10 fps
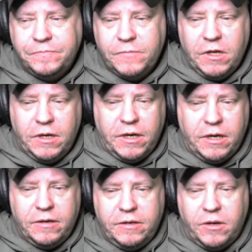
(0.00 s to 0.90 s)

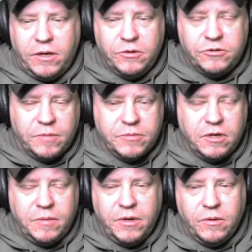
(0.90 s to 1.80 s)
I know Trump's
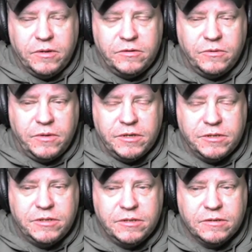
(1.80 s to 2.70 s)
going to be going through
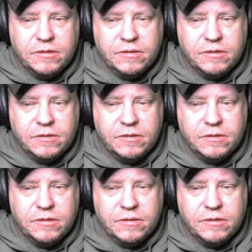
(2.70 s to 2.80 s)
his